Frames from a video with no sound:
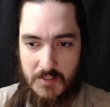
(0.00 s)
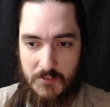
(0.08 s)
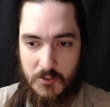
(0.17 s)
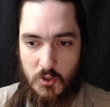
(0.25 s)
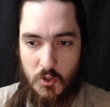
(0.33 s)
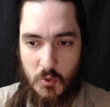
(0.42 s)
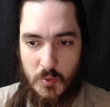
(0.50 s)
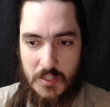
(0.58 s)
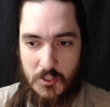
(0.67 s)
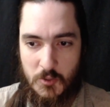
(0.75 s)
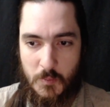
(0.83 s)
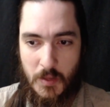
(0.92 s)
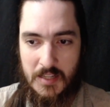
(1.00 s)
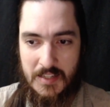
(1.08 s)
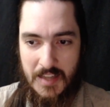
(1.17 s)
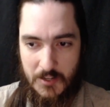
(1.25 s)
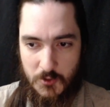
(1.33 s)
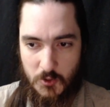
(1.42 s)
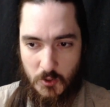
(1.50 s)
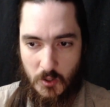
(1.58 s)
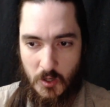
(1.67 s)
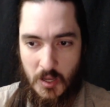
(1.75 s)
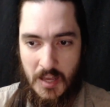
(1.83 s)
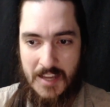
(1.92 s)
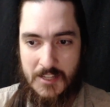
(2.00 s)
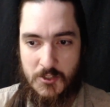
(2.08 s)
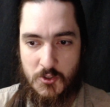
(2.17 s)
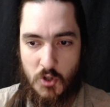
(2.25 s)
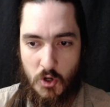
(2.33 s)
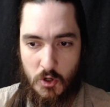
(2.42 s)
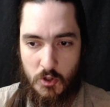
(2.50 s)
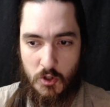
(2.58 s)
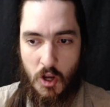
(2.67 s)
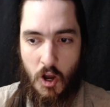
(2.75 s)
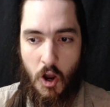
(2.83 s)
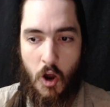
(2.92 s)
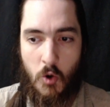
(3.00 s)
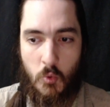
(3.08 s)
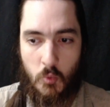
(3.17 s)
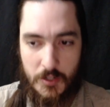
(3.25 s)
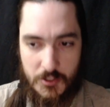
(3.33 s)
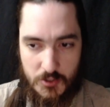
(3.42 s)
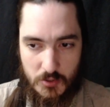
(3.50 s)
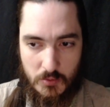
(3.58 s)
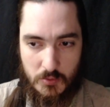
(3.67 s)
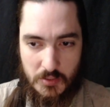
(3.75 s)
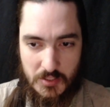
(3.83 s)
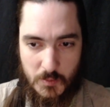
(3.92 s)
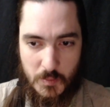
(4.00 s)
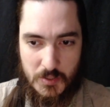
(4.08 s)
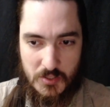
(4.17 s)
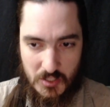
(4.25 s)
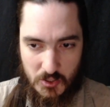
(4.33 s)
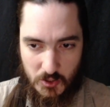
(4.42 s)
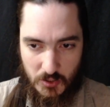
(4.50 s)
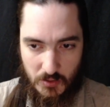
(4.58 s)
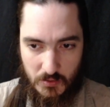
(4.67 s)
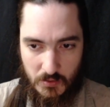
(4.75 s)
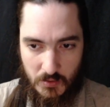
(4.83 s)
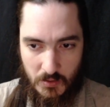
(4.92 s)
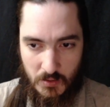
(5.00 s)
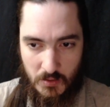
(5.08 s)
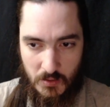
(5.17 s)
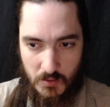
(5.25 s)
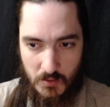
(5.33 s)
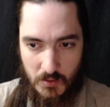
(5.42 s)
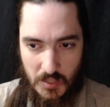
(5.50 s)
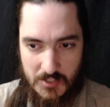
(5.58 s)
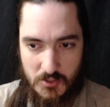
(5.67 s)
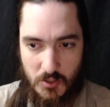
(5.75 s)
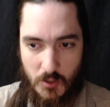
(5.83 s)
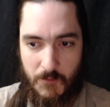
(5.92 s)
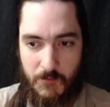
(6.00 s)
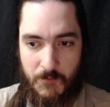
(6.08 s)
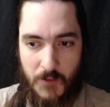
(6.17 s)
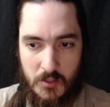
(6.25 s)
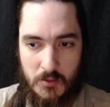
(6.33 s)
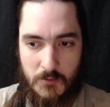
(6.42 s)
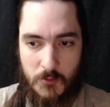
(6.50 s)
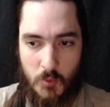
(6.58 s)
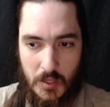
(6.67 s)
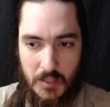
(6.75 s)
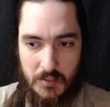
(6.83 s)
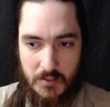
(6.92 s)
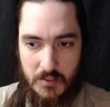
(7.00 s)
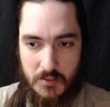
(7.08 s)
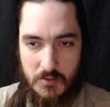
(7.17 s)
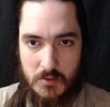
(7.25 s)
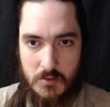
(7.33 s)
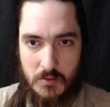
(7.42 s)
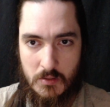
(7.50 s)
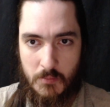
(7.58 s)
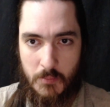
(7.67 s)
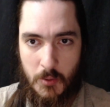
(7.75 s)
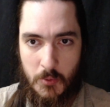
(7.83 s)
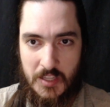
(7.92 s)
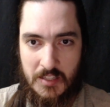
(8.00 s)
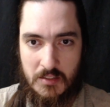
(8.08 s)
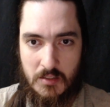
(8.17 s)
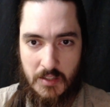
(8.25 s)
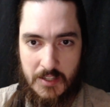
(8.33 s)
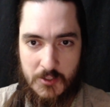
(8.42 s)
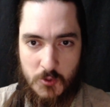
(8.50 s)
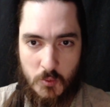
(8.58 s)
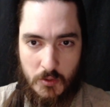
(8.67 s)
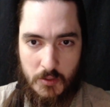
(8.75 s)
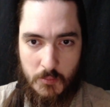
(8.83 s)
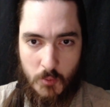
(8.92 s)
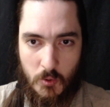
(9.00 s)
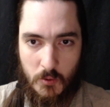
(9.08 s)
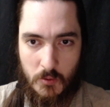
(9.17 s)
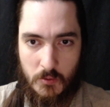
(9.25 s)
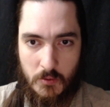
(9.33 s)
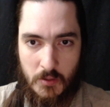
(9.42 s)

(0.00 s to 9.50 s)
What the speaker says: to each by nature a certain original disposition, a certain fund of qualities, both intellectual and moral,